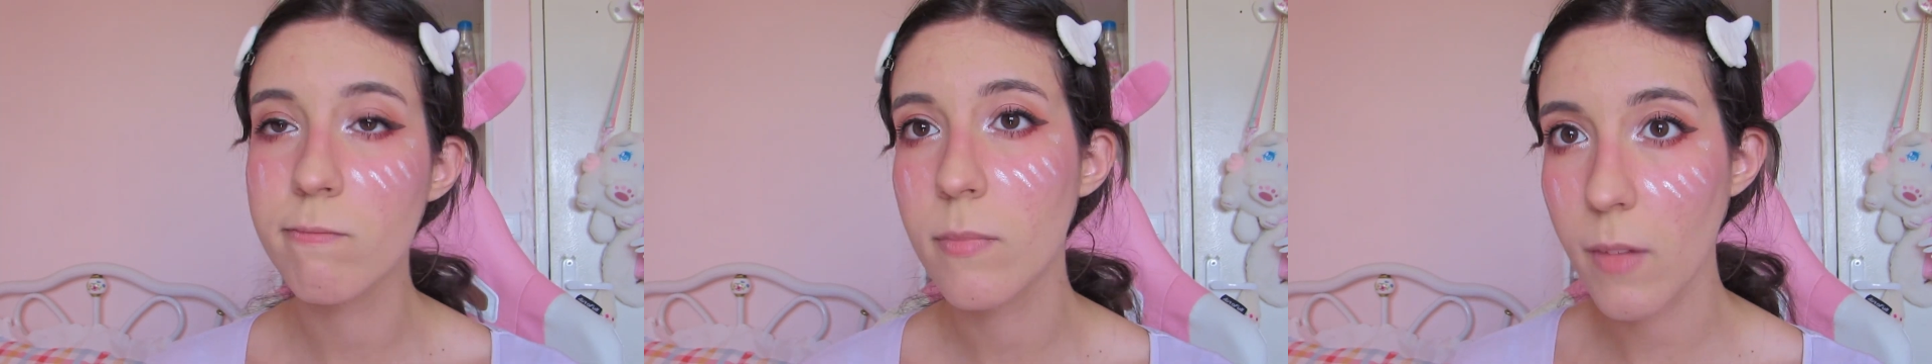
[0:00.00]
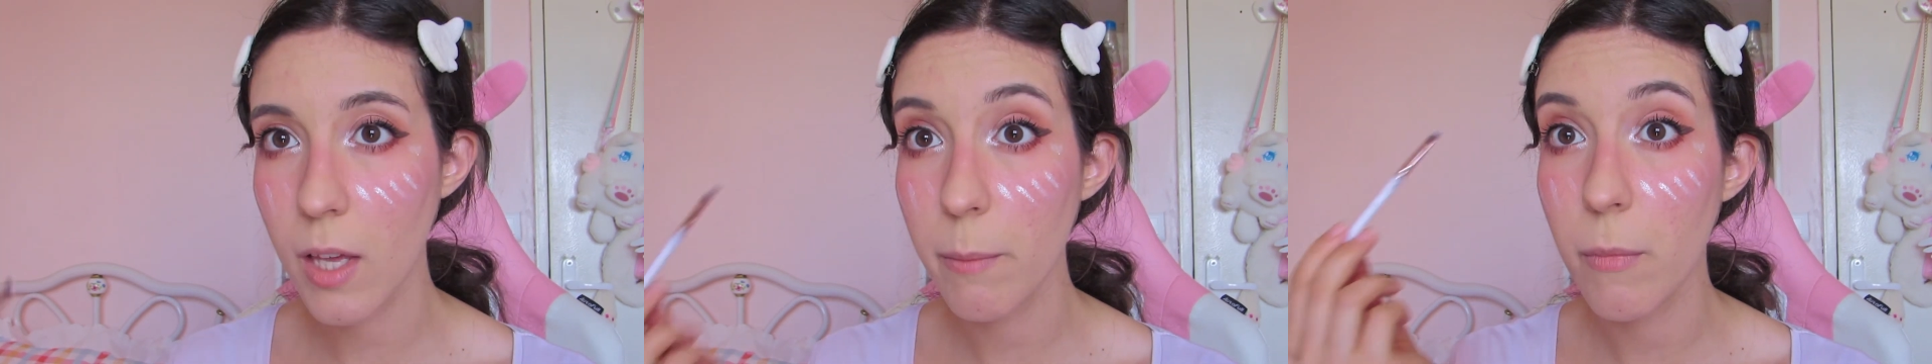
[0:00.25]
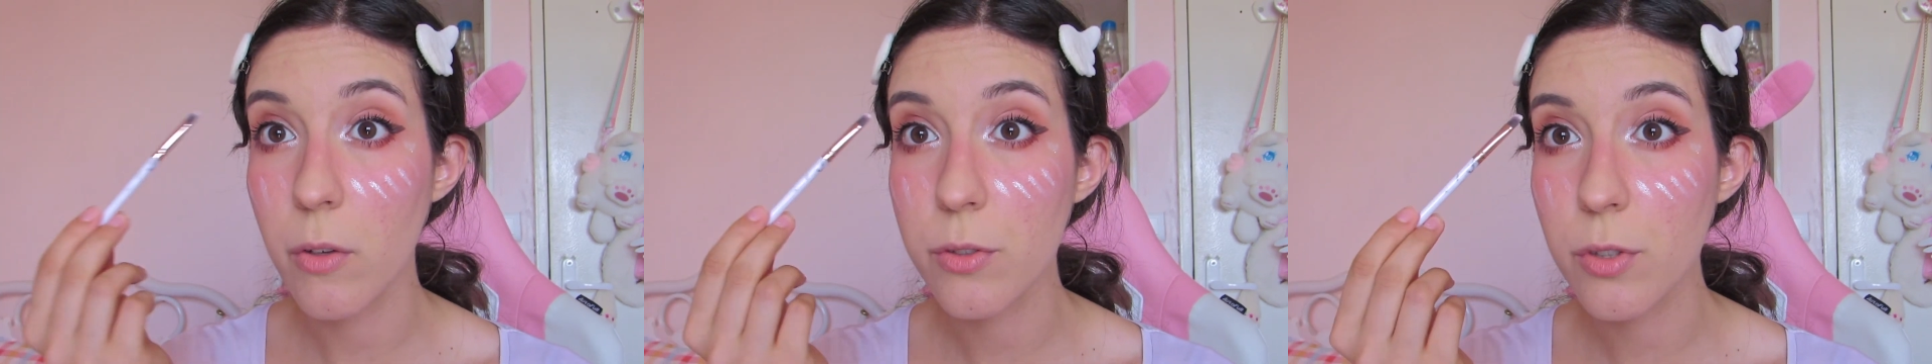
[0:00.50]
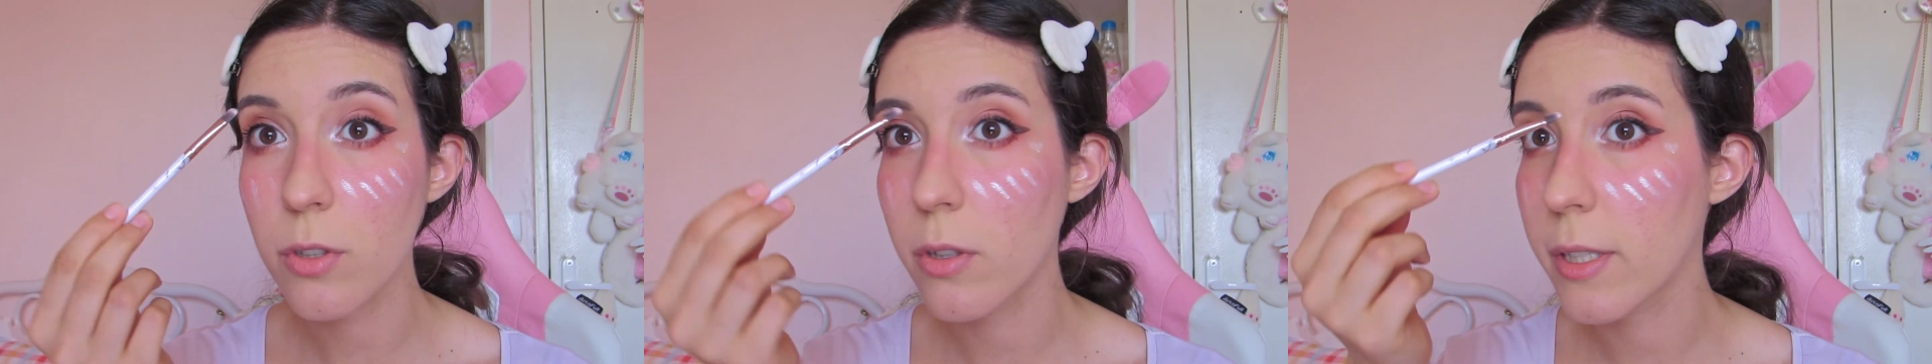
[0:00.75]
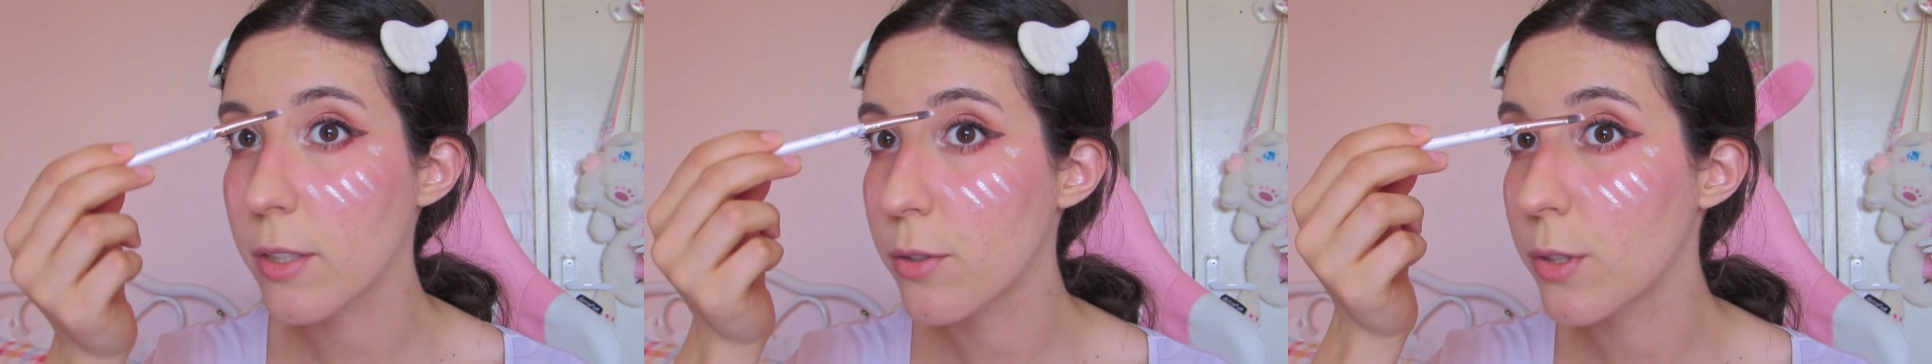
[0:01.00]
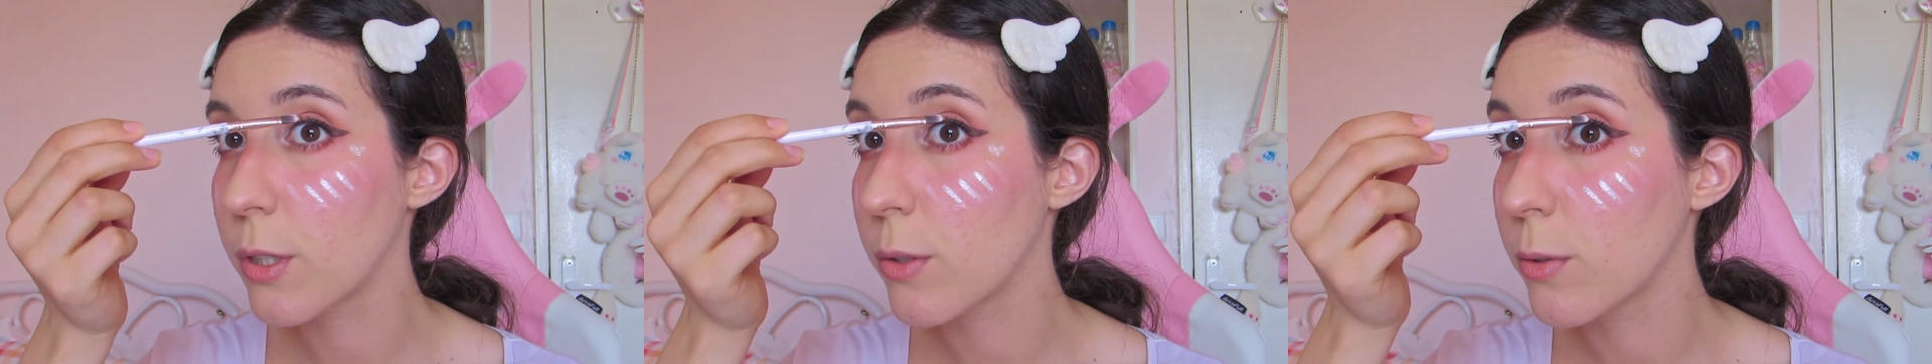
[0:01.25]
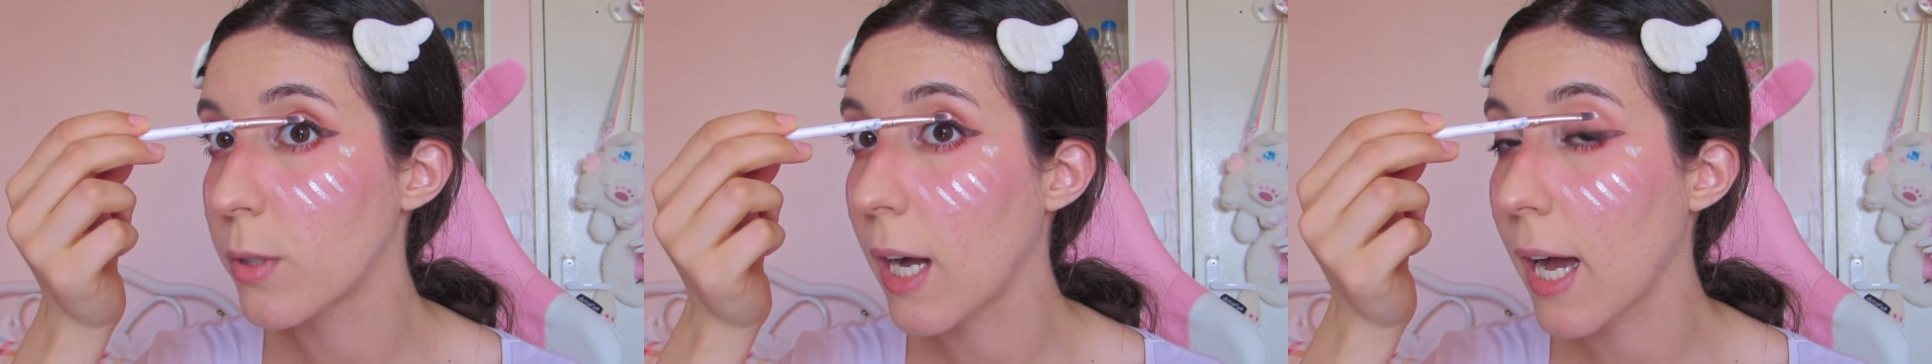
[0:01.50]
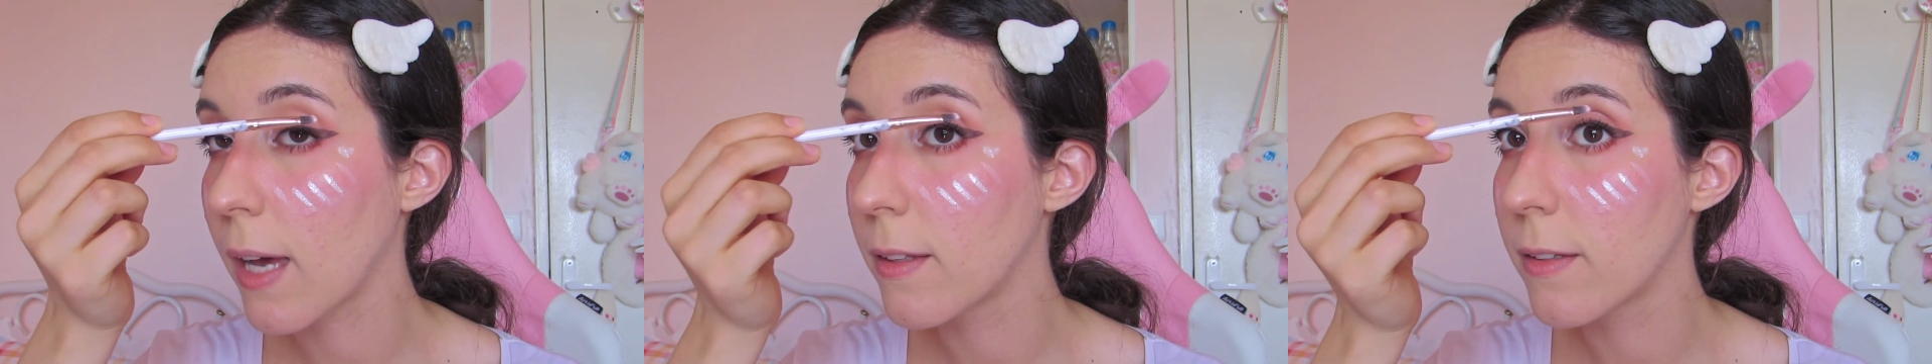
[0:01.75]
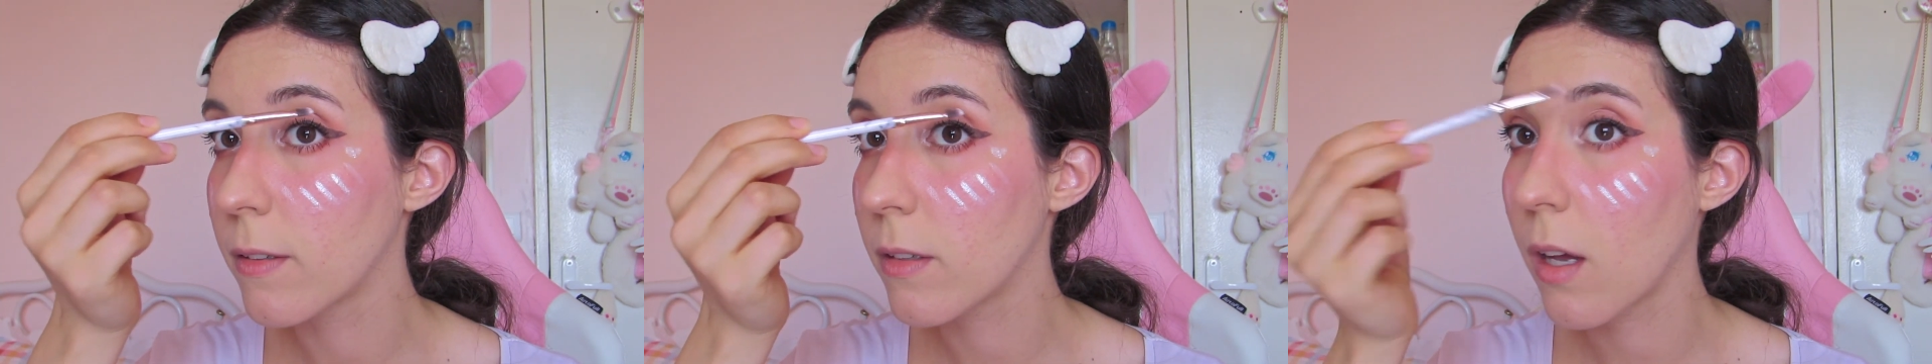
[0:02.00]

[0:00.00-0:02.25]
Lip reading: I'm also going to add